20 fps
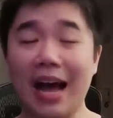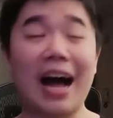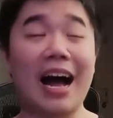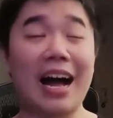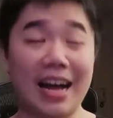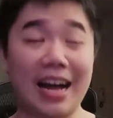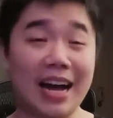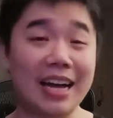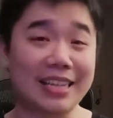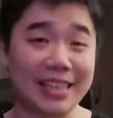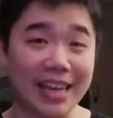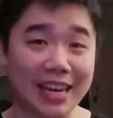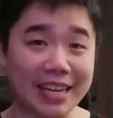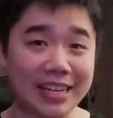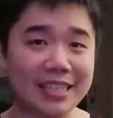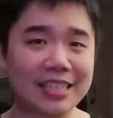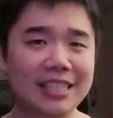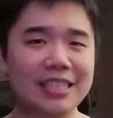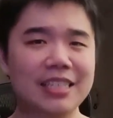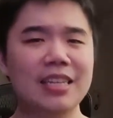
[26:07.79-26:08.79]
I, I get
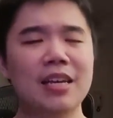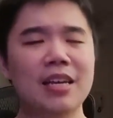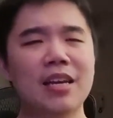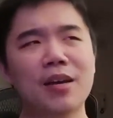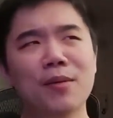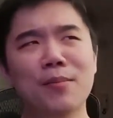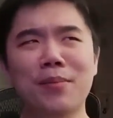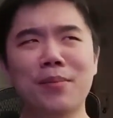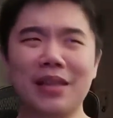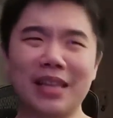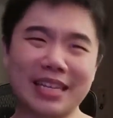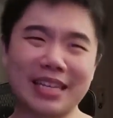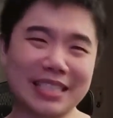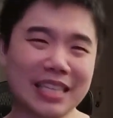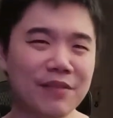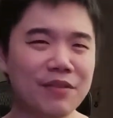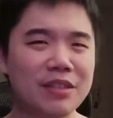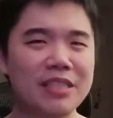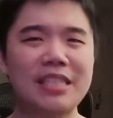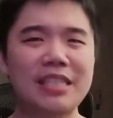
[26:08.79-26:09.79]
it, but like
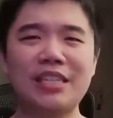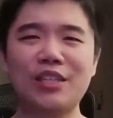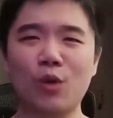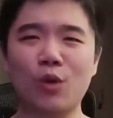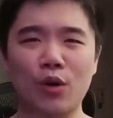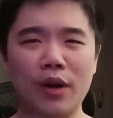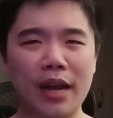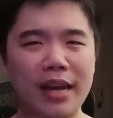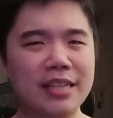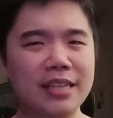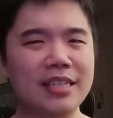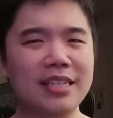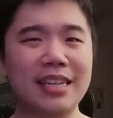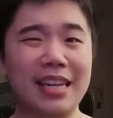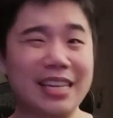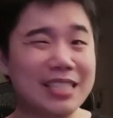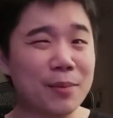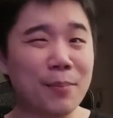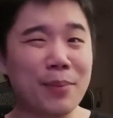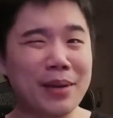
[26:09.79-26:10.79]
17 or 18
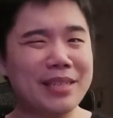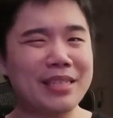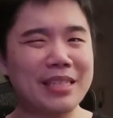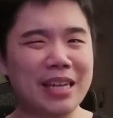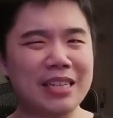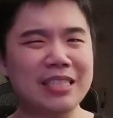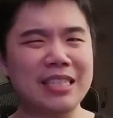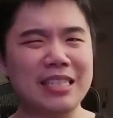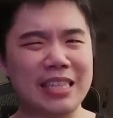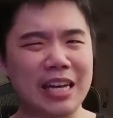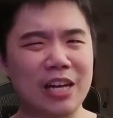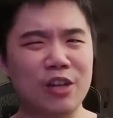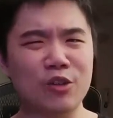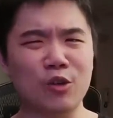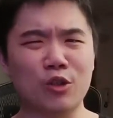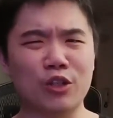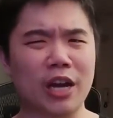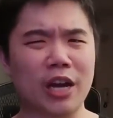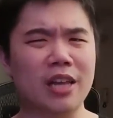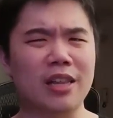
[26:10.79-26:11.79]
is a bit young to tell your
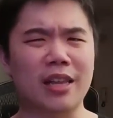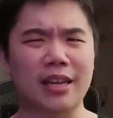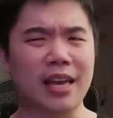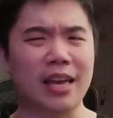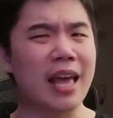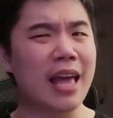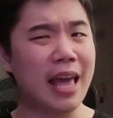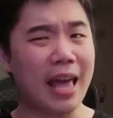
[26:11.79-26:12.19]
child, like,